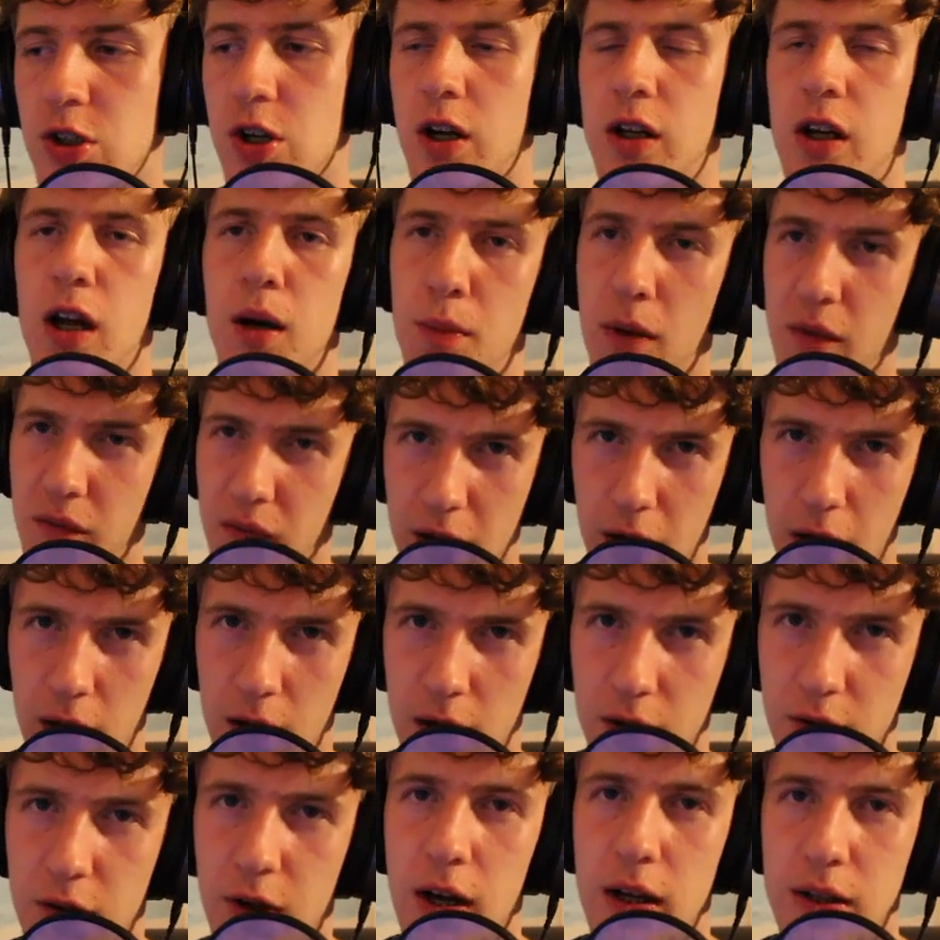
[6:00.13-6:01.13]
it above the island.
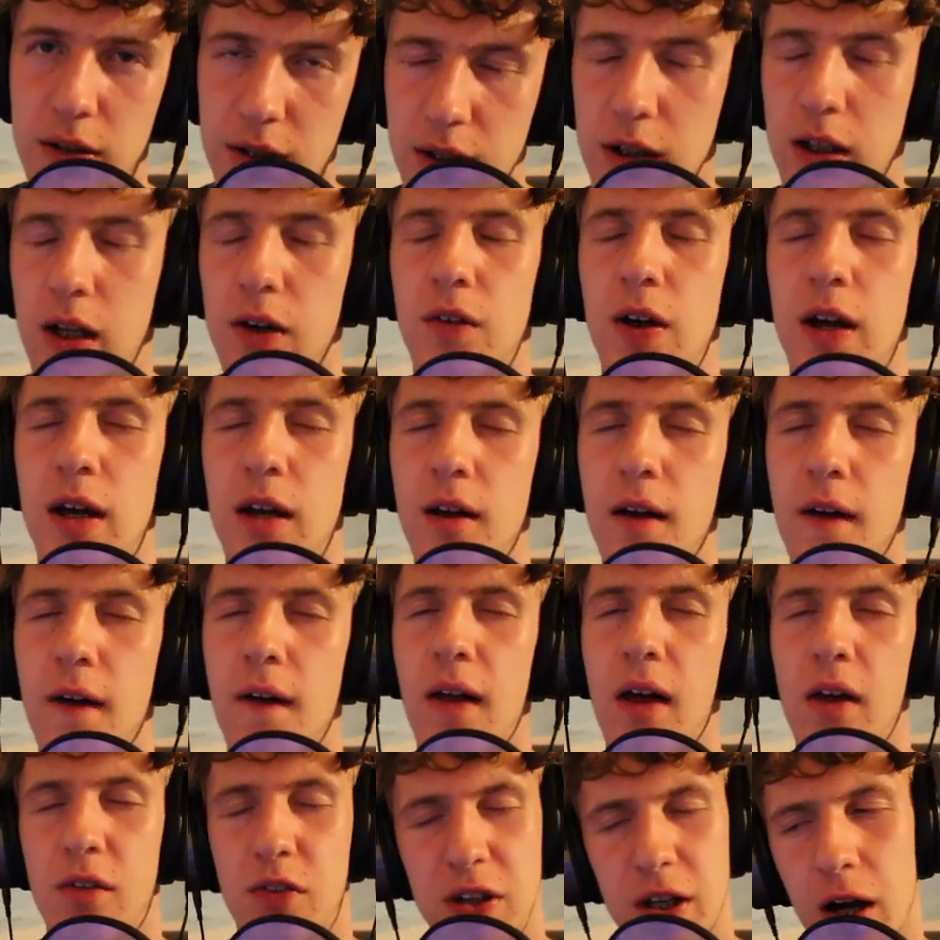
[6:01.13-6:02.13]
I think of it as
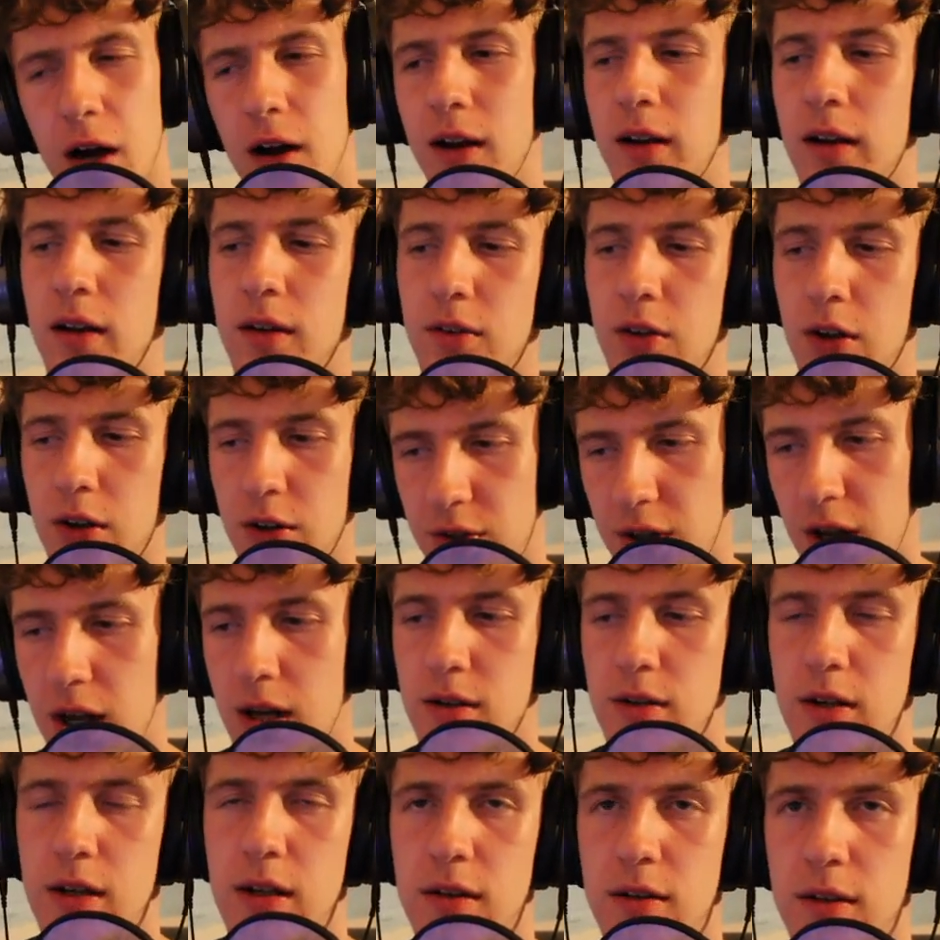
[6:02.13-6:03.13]
the island
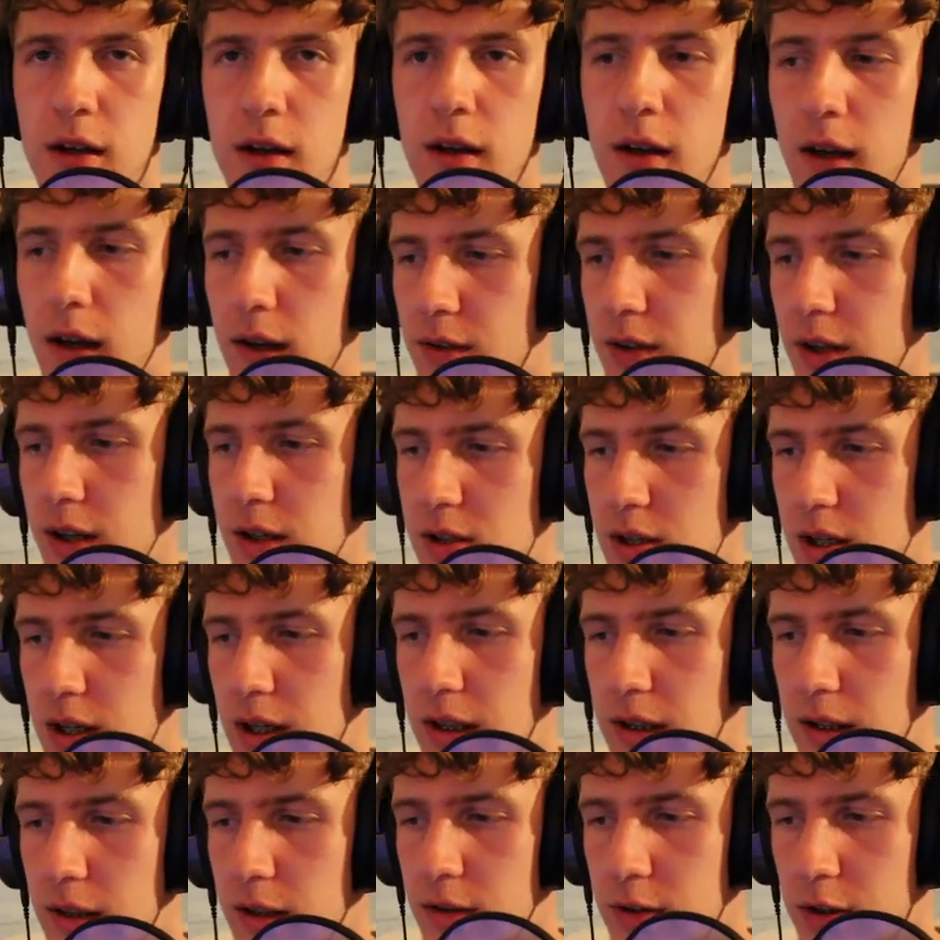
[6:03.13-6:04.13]
ascended, essentially,
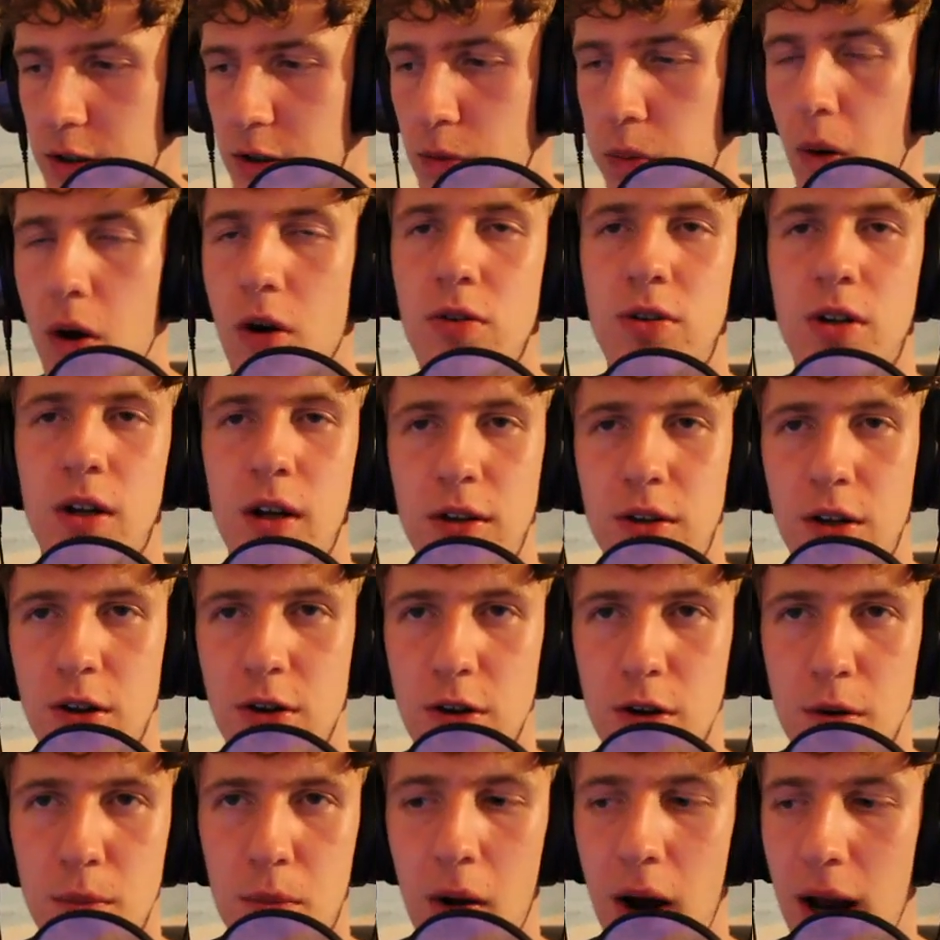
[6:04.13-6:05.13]
to quote the new
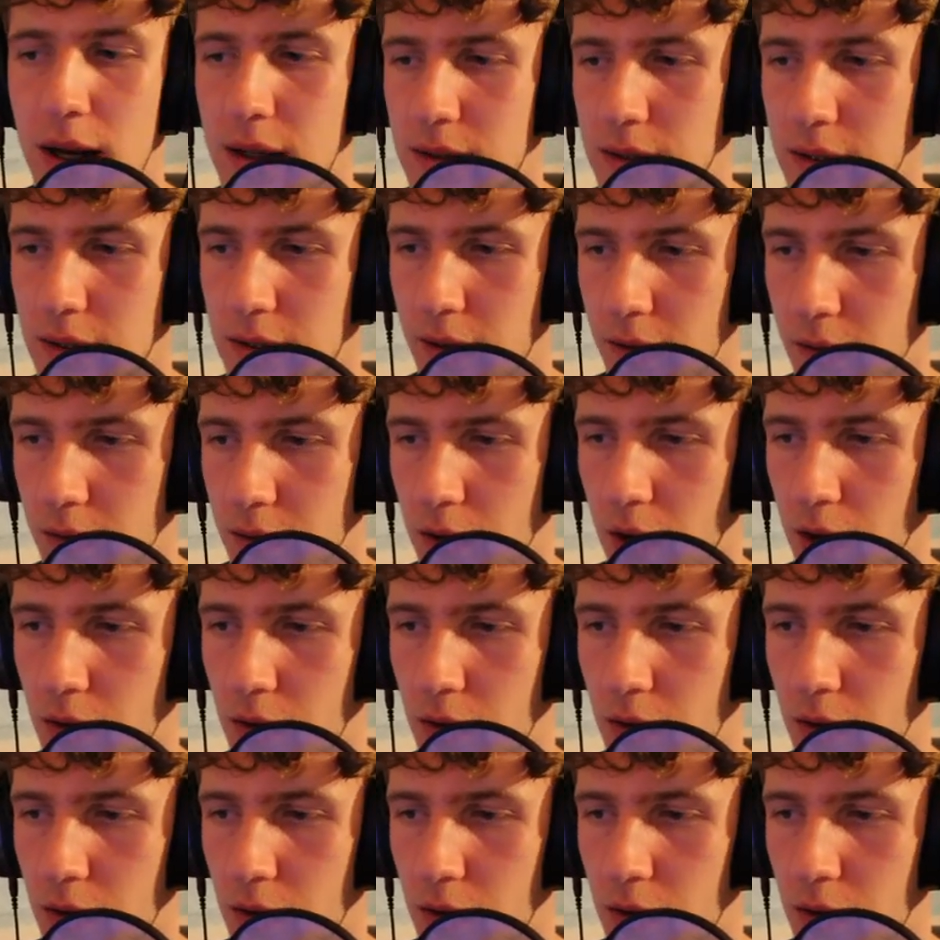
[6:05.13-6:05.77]
branding of